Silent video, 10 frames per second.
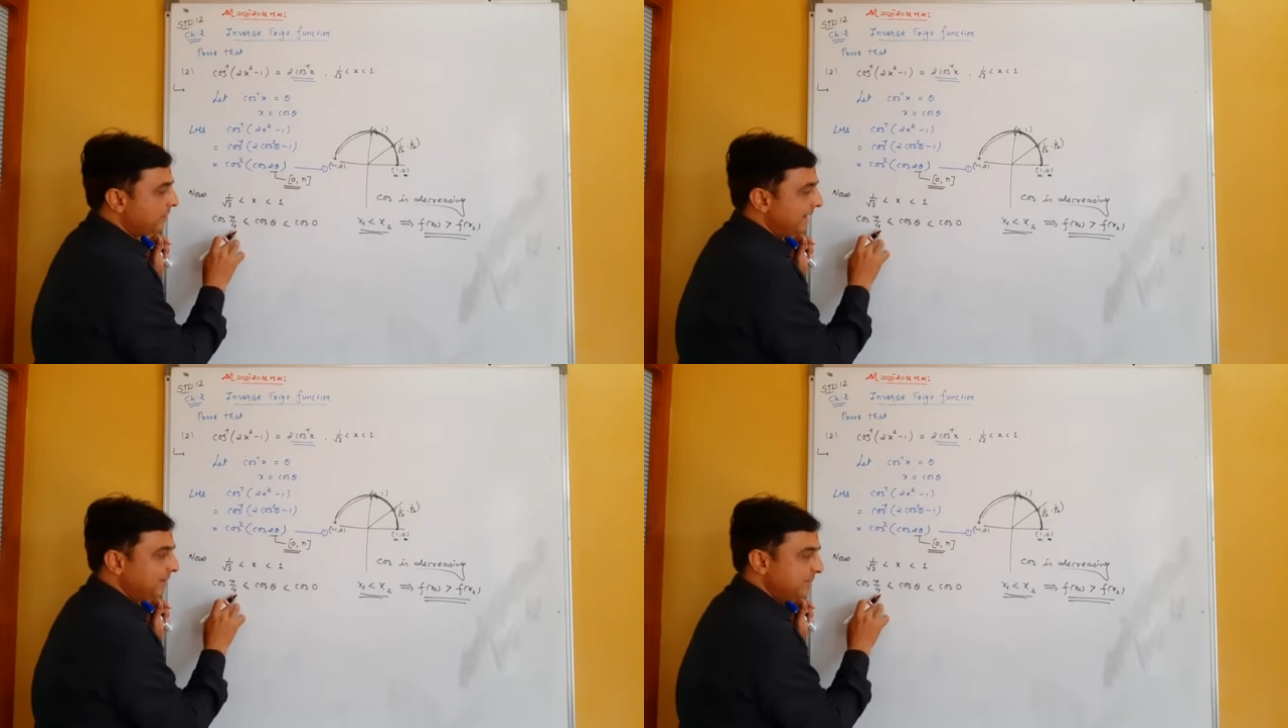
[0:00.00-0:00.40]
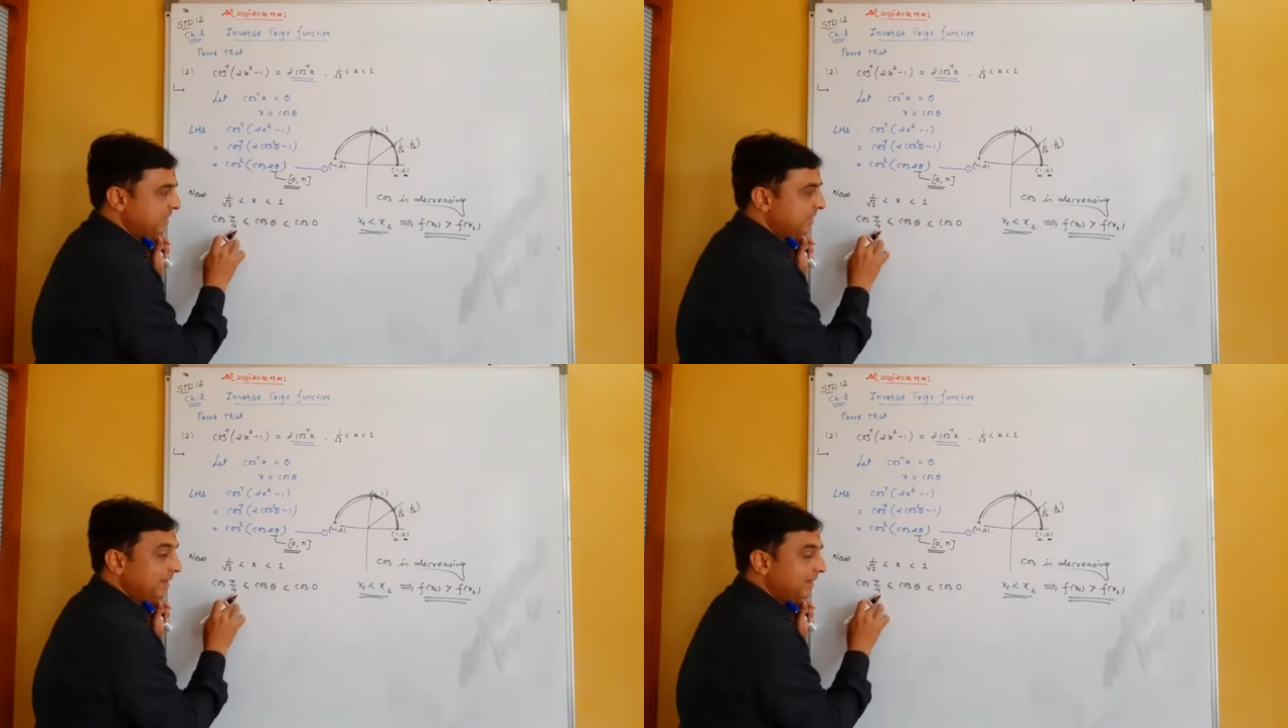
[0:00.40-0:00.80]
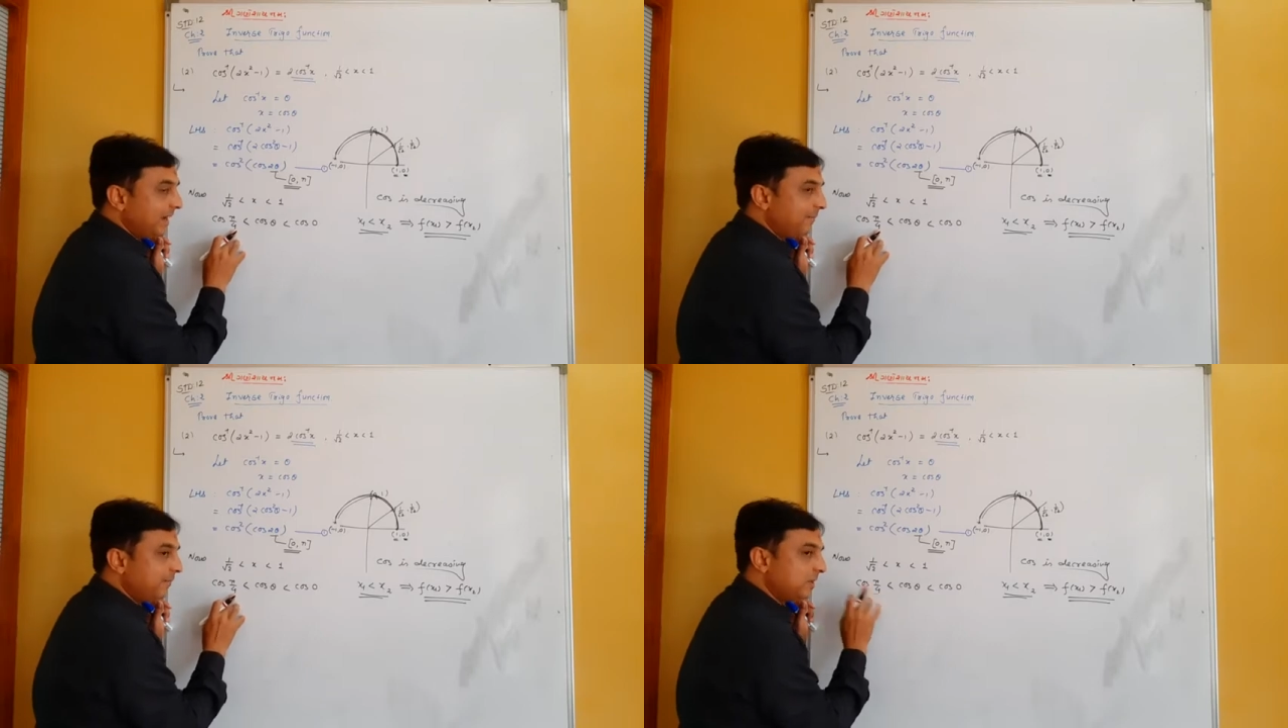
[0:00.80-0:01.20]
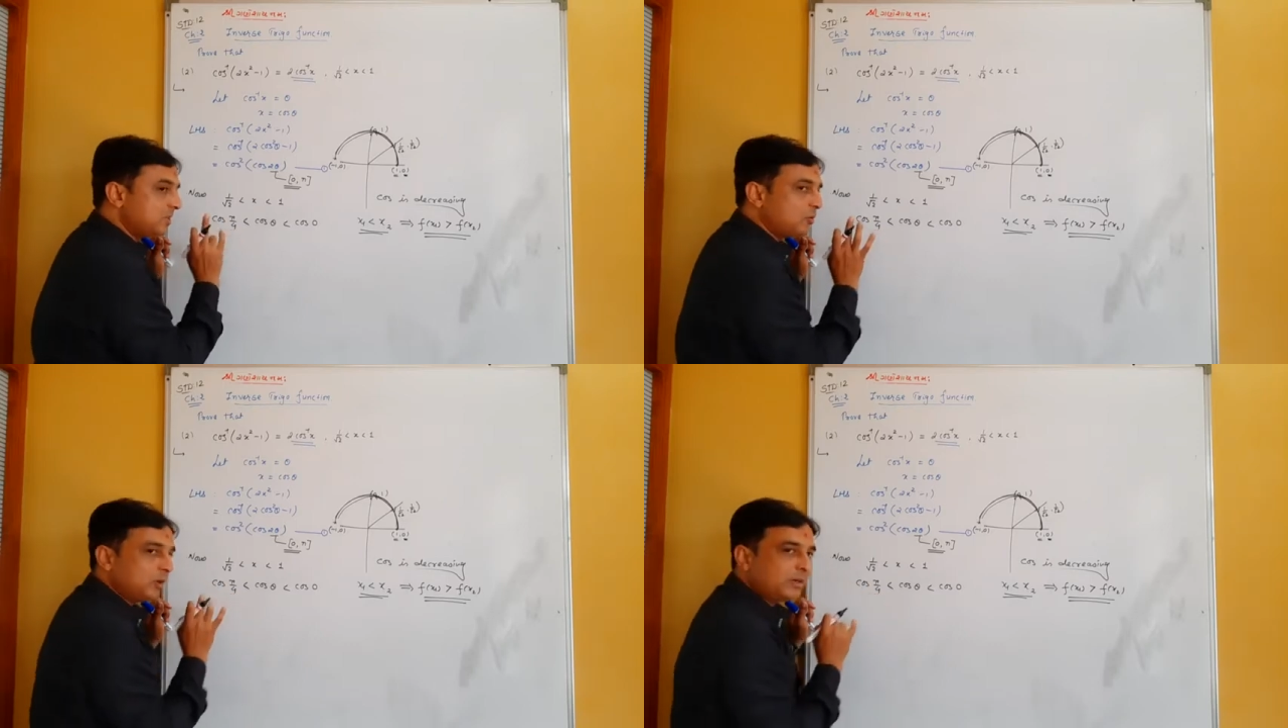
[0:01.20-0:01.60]
that means theta
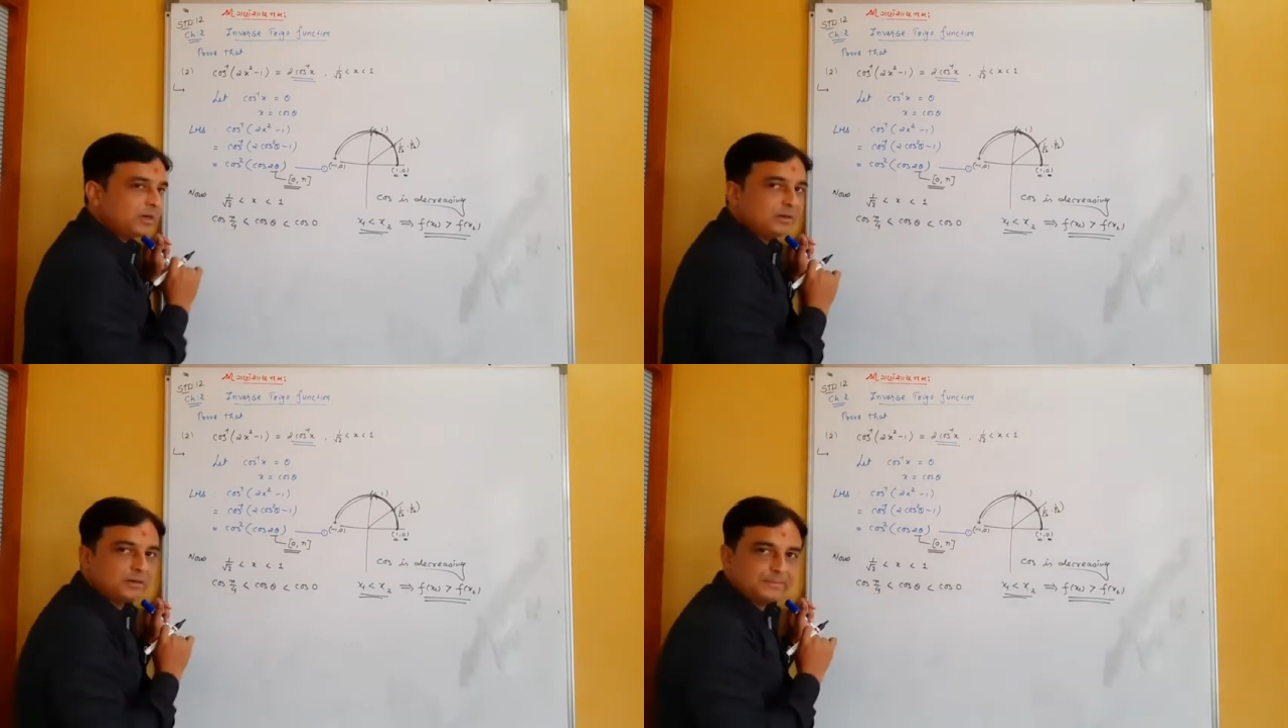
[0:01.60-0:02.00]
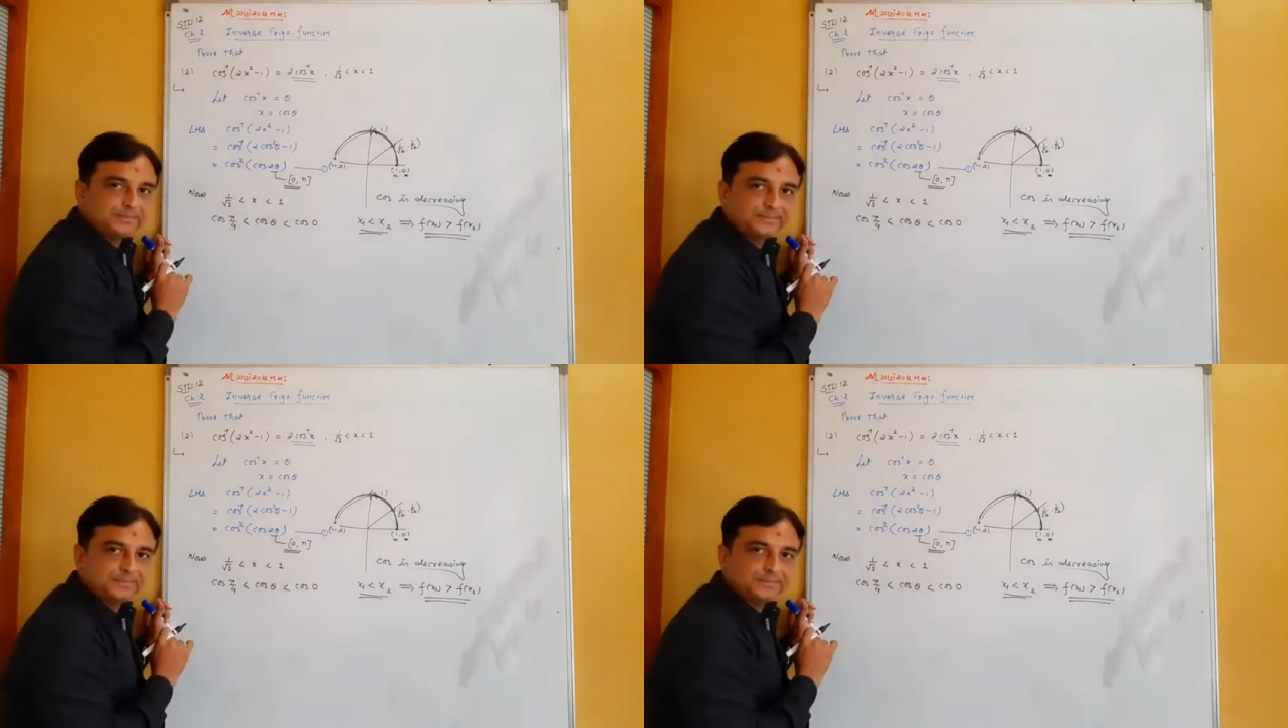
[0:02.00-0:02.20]
first quadrant,